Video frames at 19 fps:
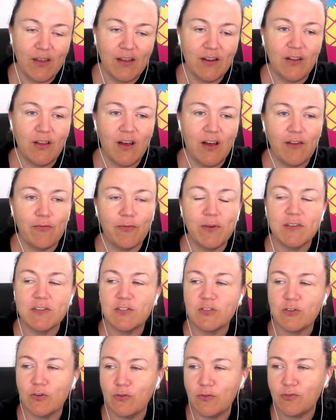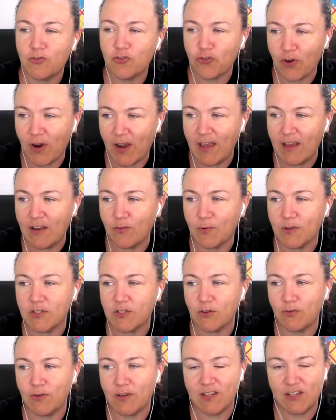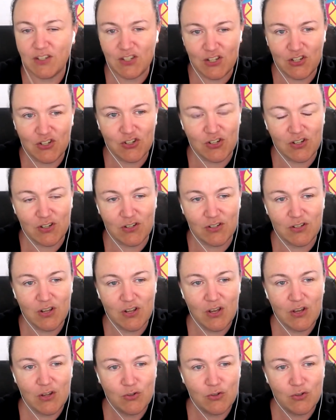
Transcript: in life, we are so trained, we're so conditioned